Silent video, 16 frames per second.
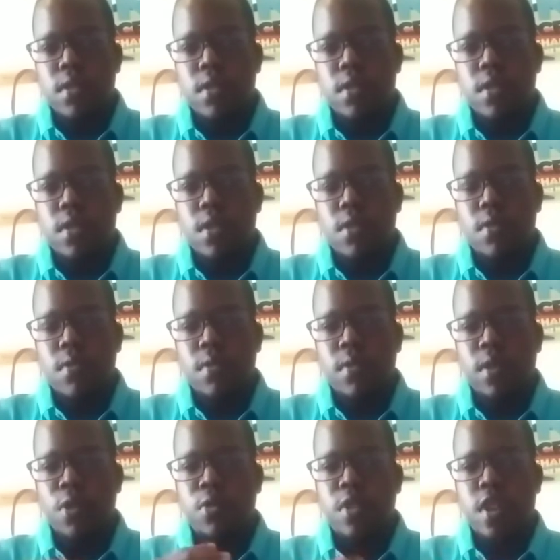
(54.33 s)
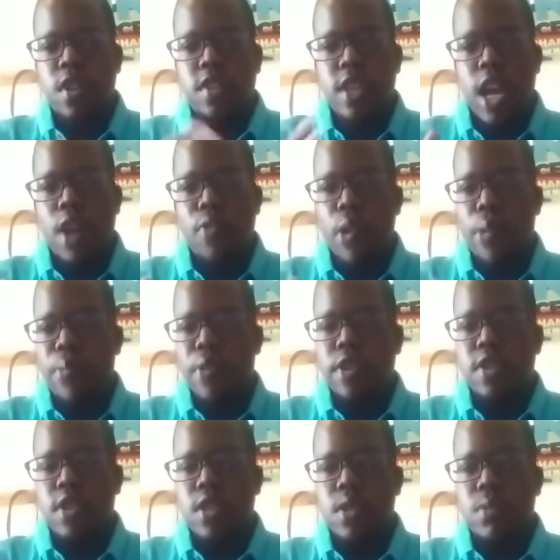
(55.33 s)
So looting is not
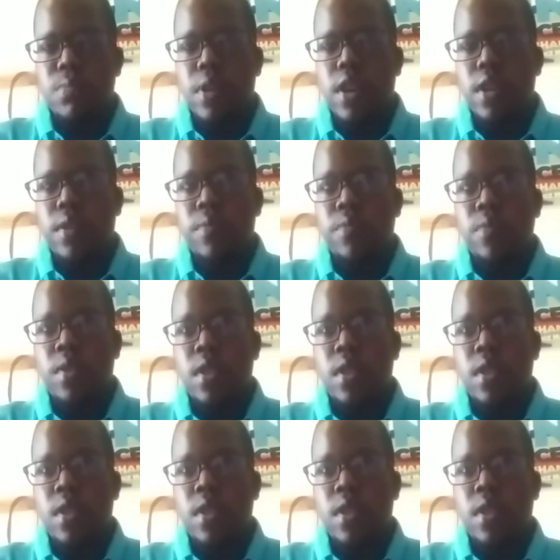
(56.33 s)
reparations, but